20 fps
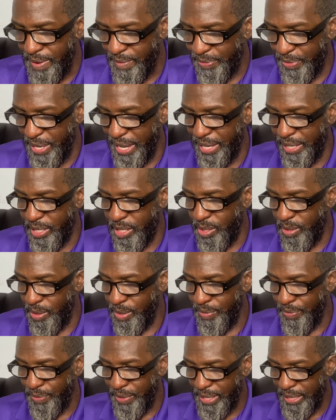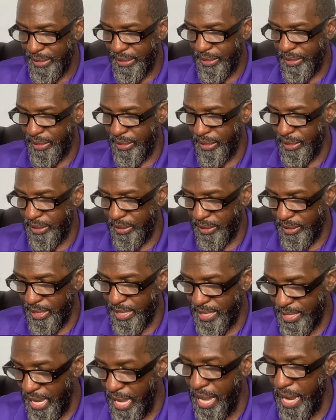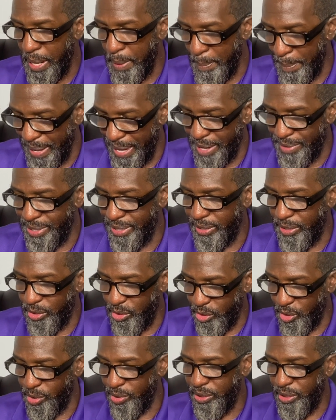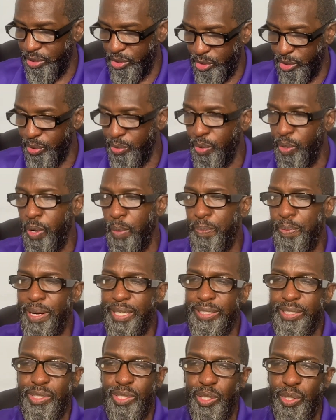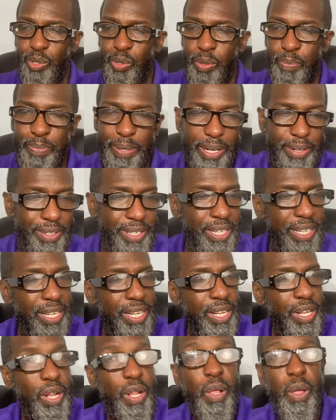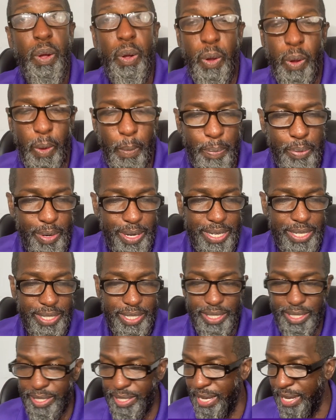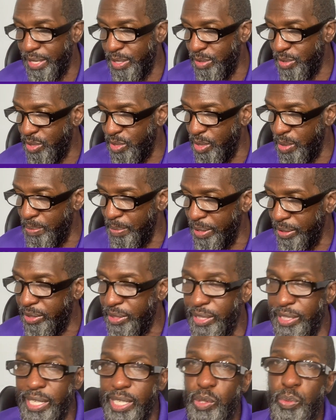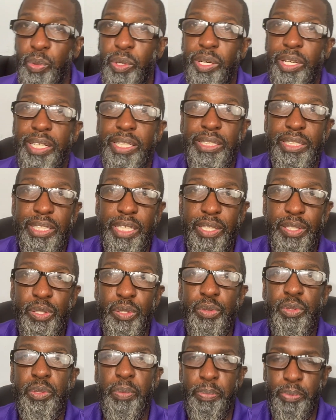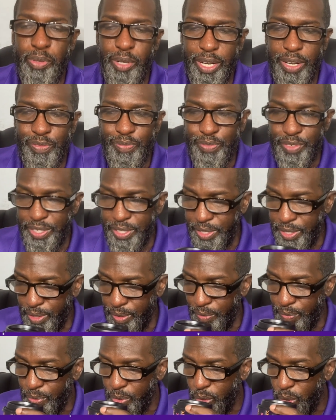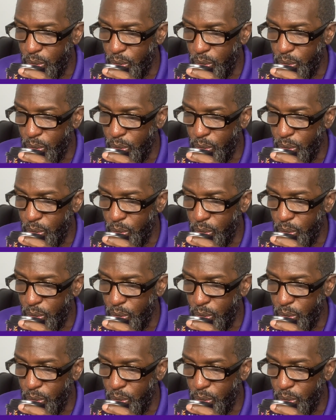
Thank you. Signed, Mary, the Jersey Jew. All praise to the Lord, Mary. All praises. Thank you so much. And yes, we're going to continue to pray for you.